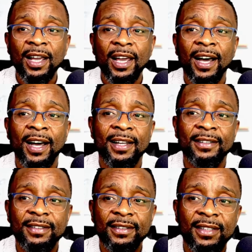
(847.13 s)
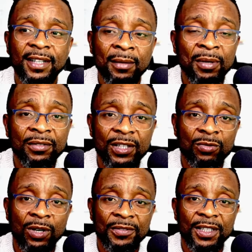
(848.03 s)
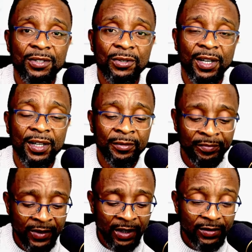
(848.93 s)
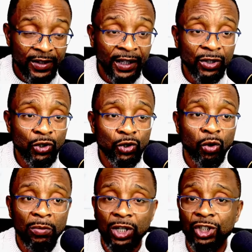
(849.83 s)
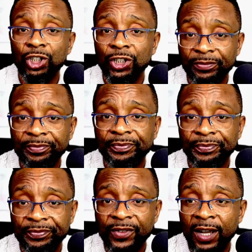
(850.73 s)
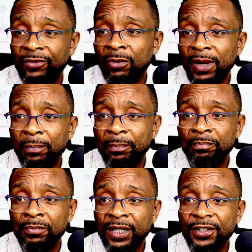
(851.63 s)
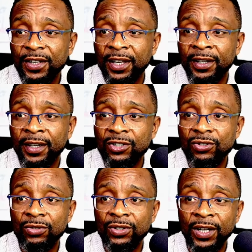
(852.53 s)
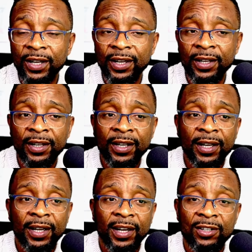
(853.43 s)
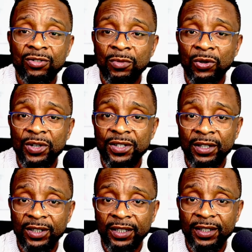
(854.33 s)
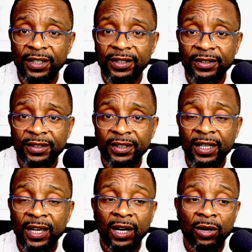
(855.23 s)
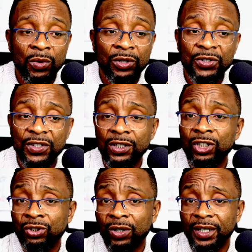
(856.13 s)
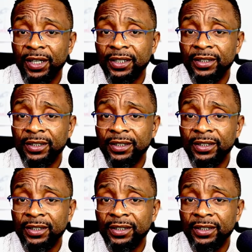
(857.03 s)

And I believe it's worth it, okay? Thank you so much. I've done my bit again today. And tomorrow is another day. I will see you again.